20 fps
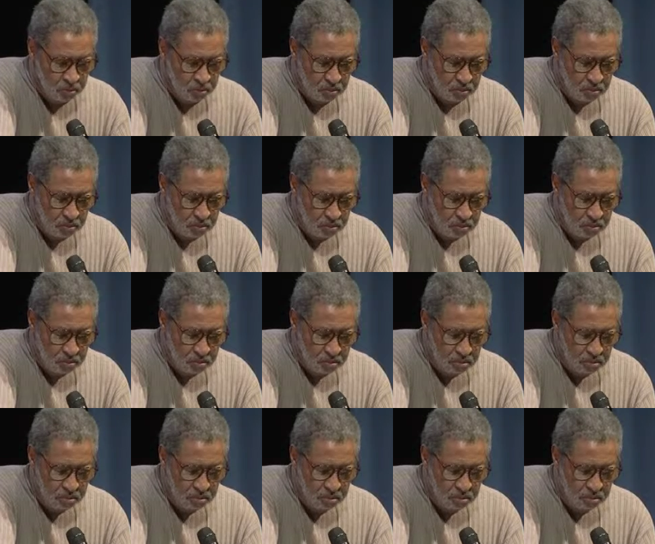
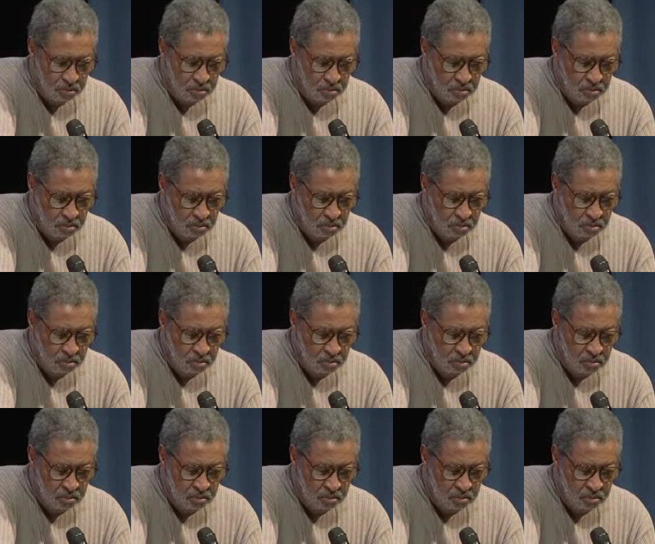
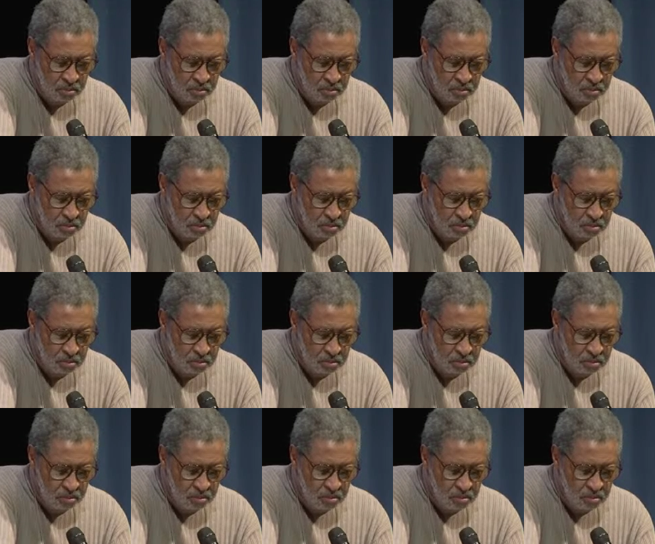
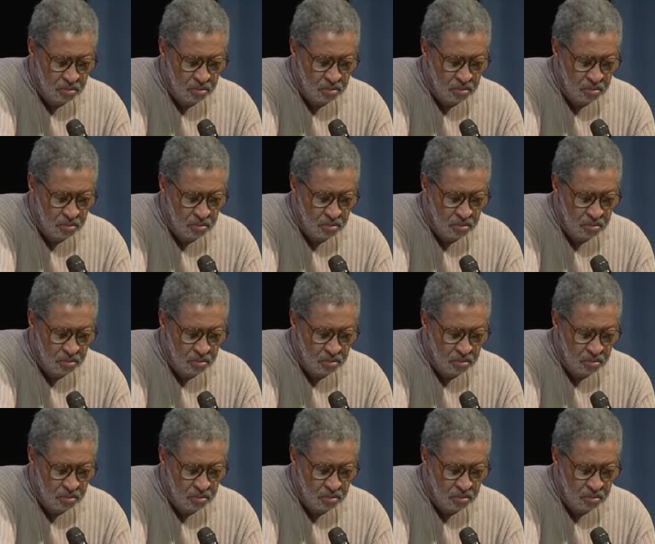(no one is talking)